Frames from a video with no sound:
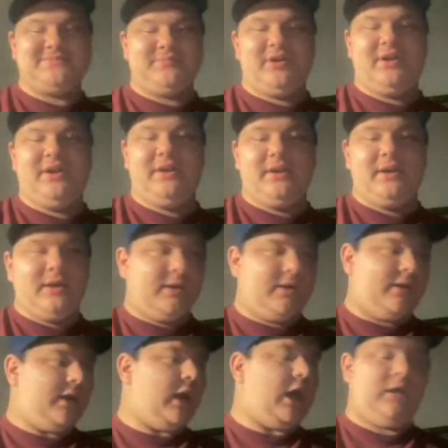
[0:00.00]
But
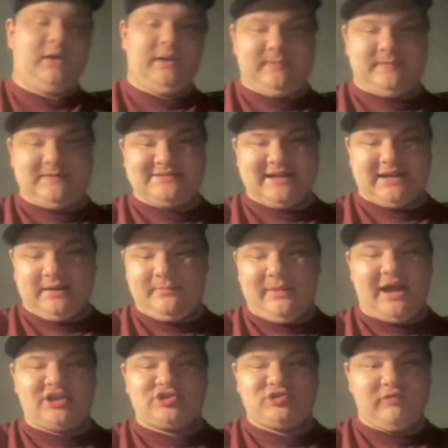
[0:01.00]
I'll get the second
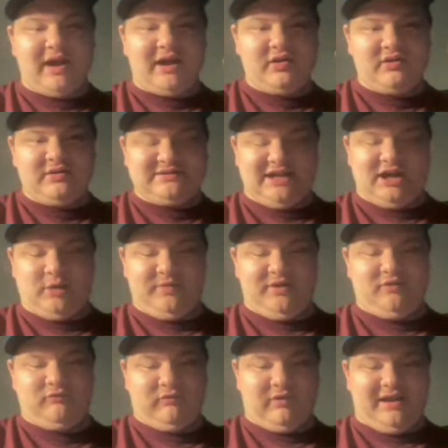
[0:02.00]
batch of records and I'll
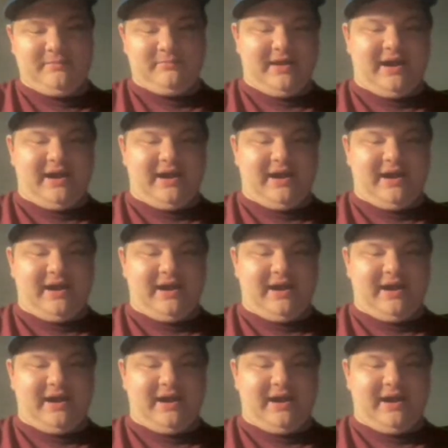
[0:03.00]
be right